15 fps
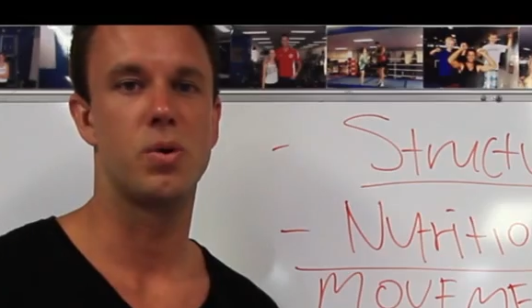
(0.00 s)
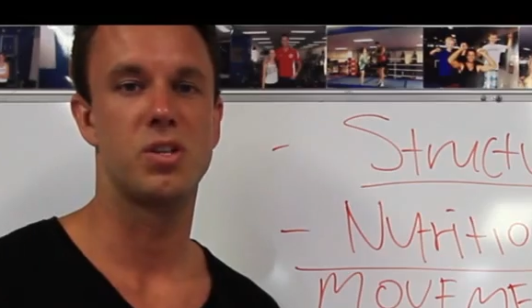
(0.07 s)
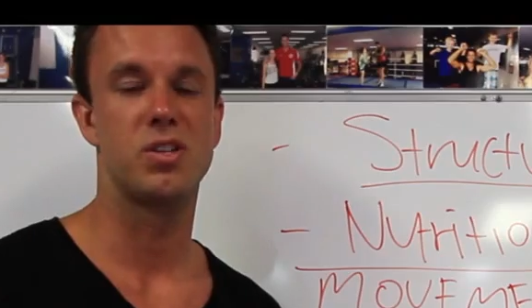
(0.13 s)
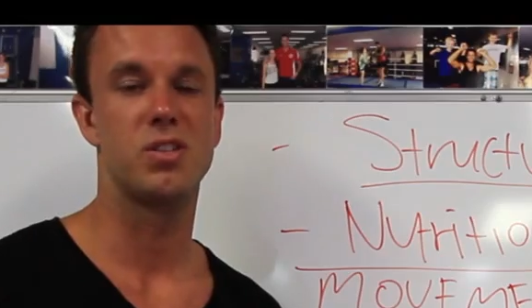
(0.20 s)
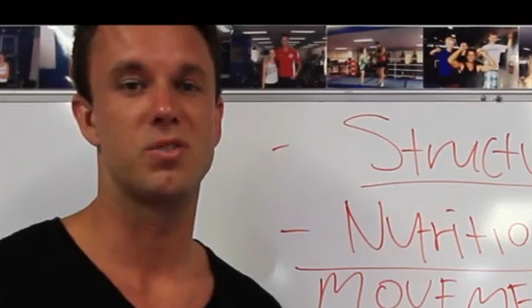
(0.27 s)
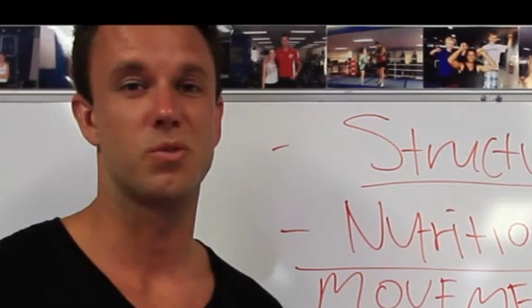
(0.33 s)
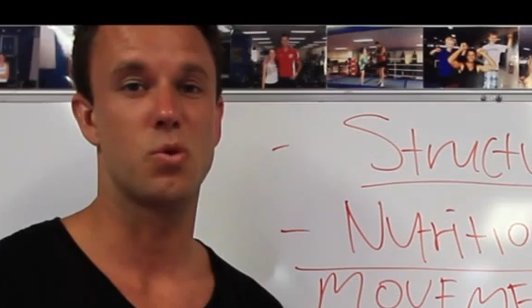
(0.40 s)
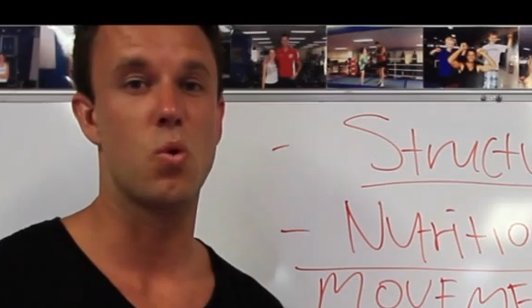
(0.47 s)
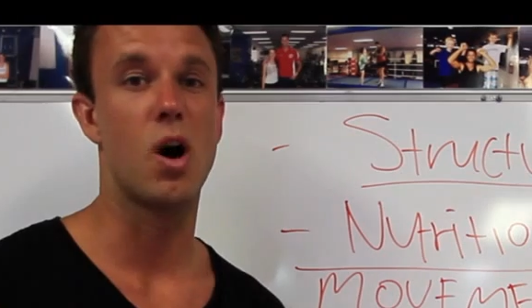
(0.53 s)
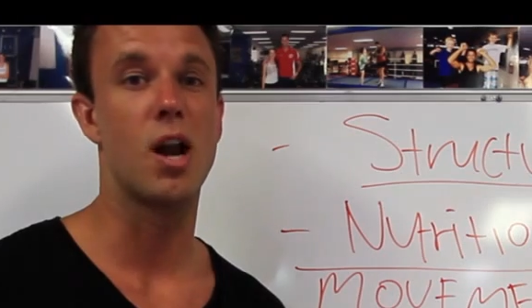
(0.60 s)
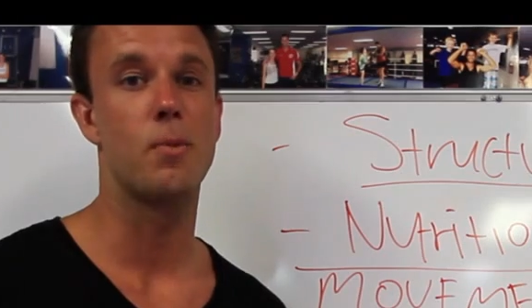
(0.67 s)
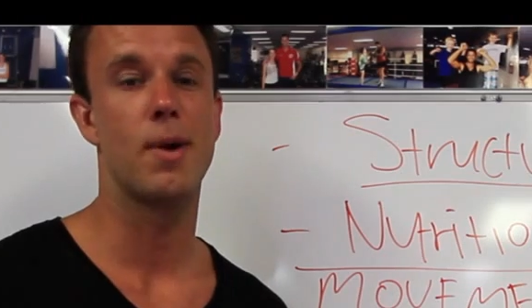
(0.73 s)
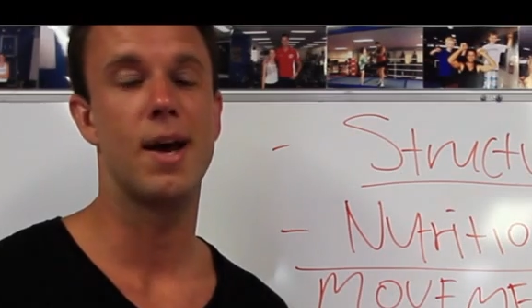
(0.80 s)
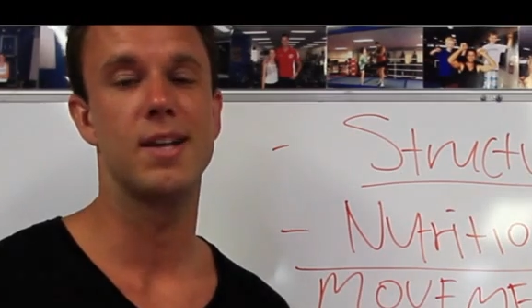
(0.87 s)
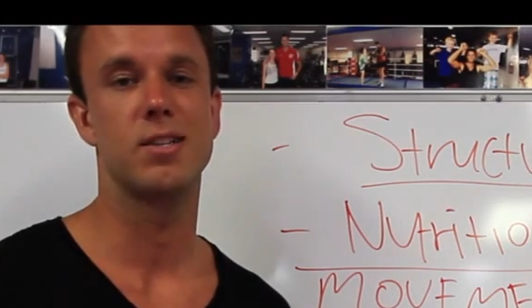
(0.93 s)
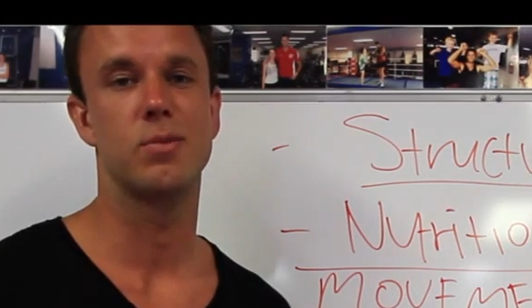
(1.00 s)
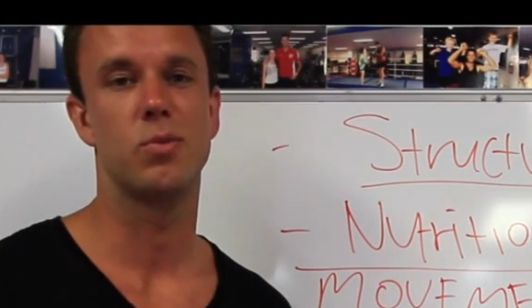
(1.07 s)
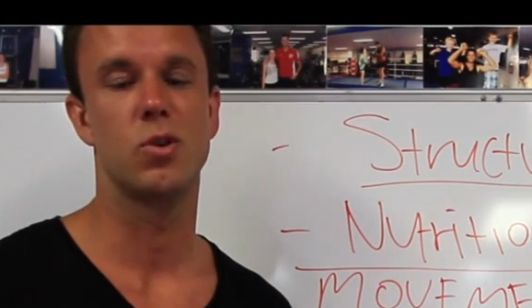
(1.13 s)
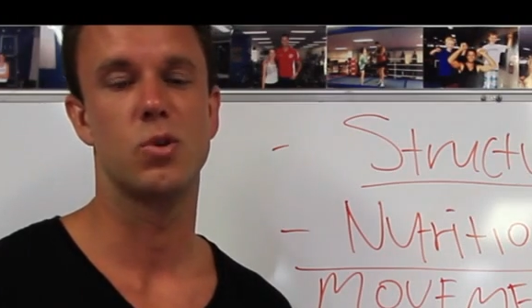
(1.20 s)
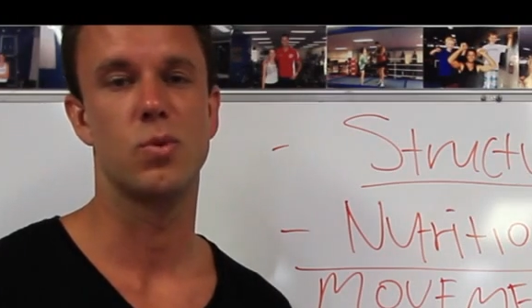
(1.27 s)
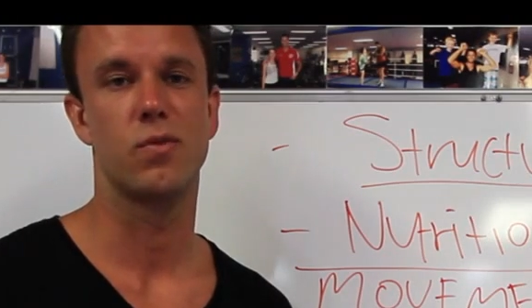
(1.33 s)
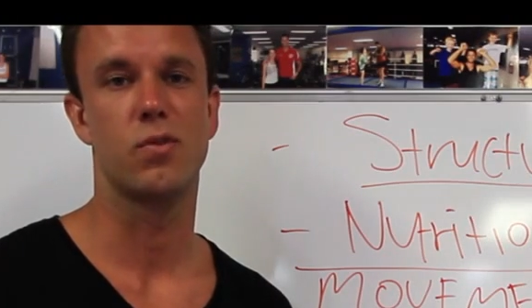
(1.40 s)
which is quite amazing
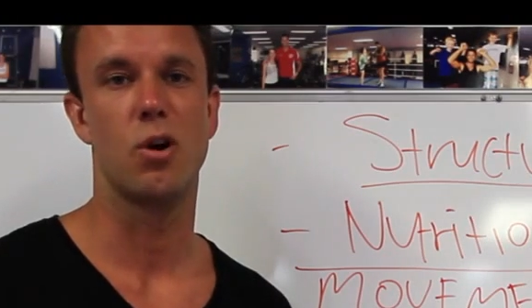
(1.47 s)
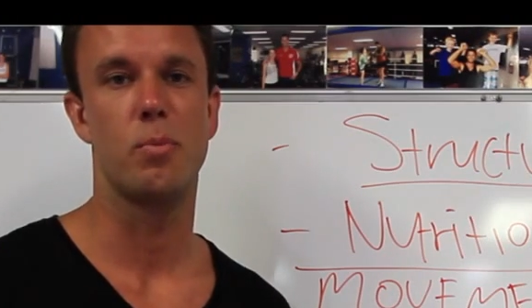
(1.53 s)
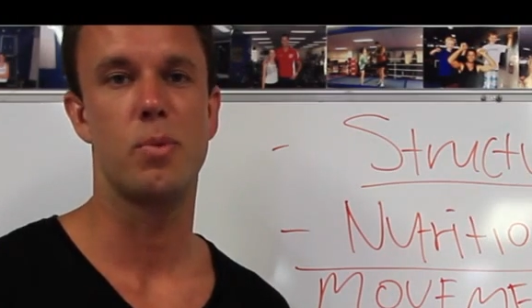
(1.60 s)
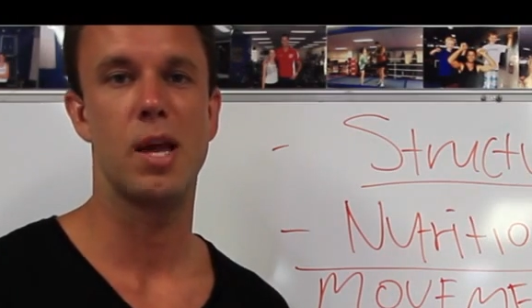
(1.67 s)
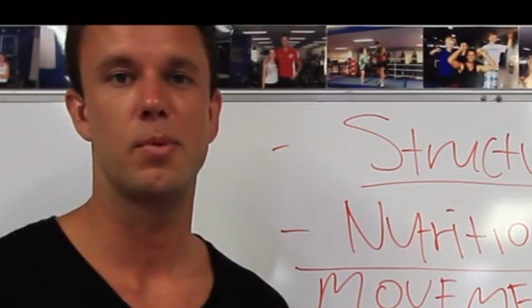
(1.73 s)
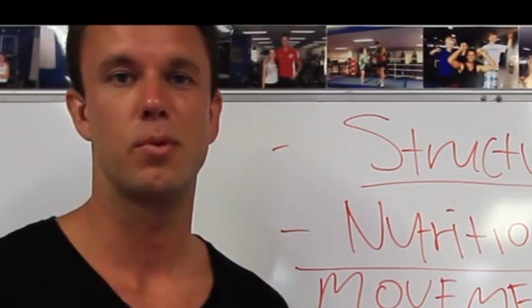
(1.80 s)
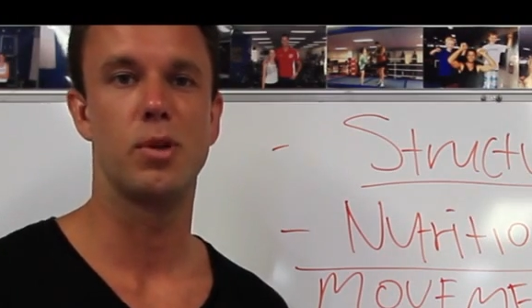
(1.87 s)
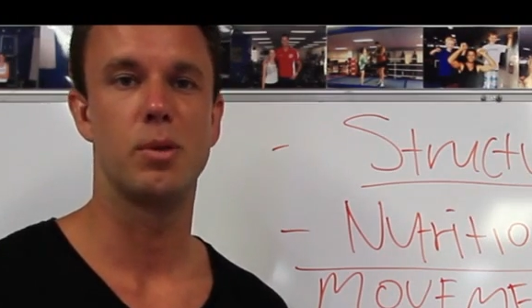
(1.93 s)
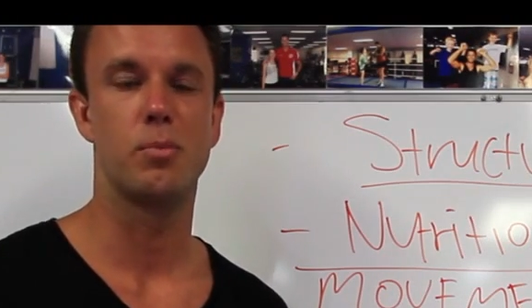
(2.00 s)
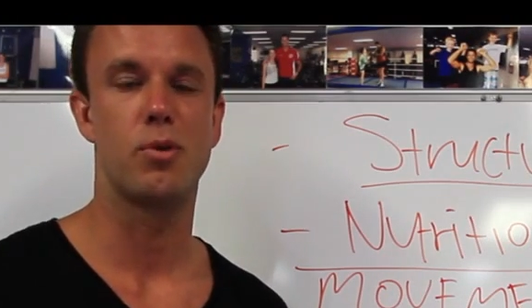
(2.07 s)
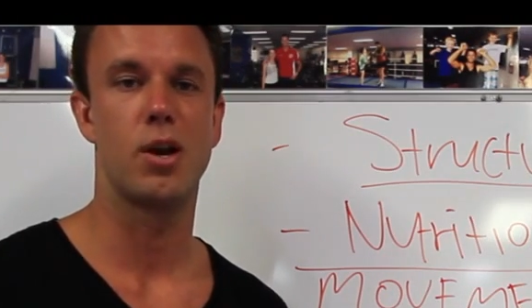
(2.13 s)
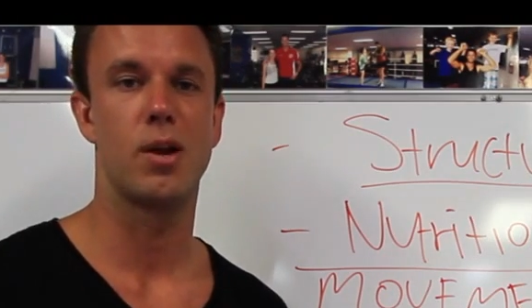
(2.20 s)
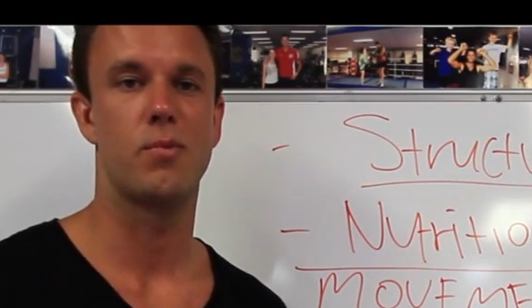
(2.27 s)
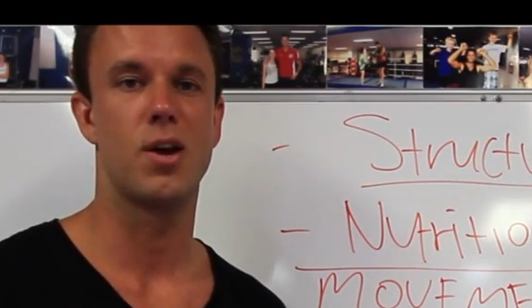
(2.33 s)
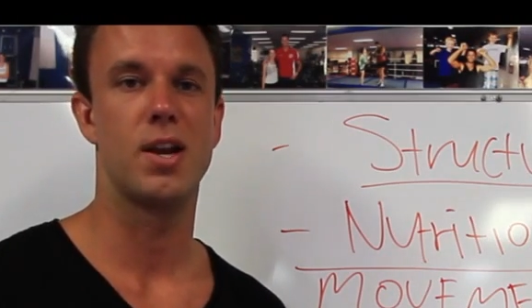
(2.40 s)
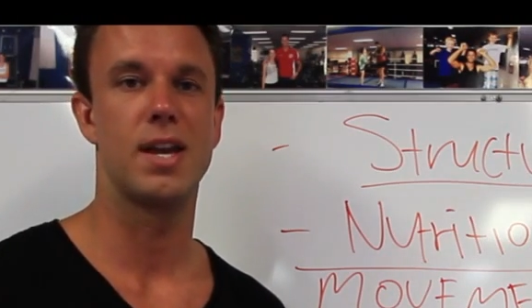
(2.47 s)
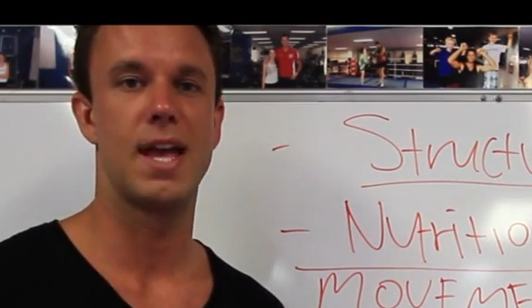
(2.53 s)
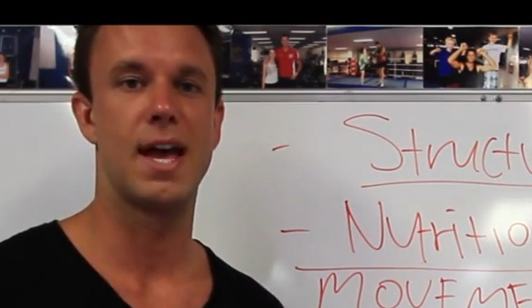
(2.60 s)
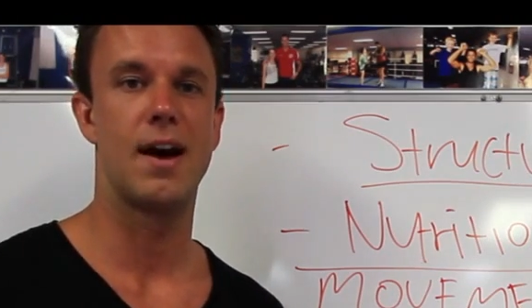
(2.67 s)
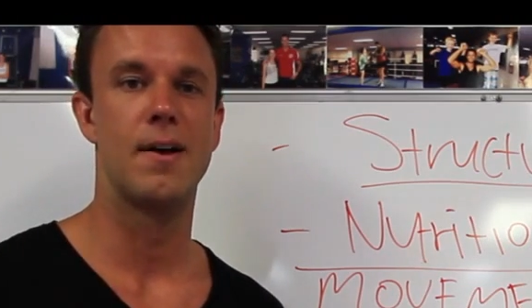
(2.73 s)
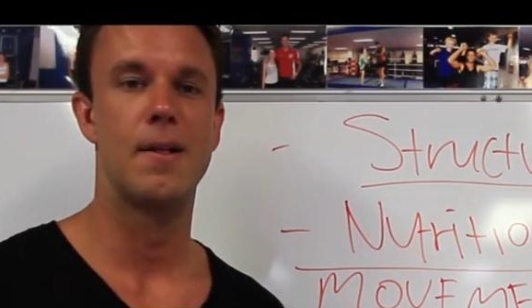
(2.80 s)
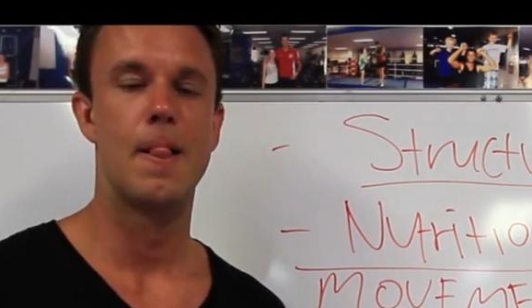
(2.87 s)
because we've got people in the program right
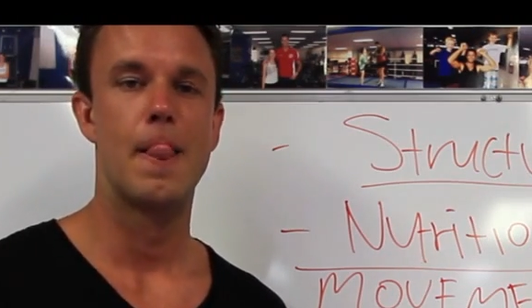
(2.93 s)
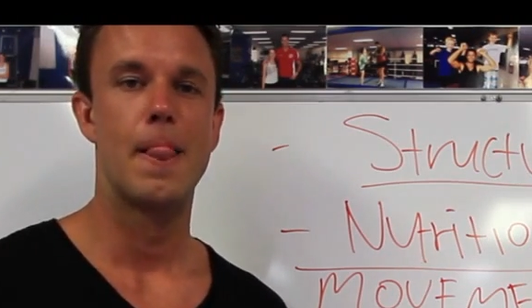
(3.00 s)
now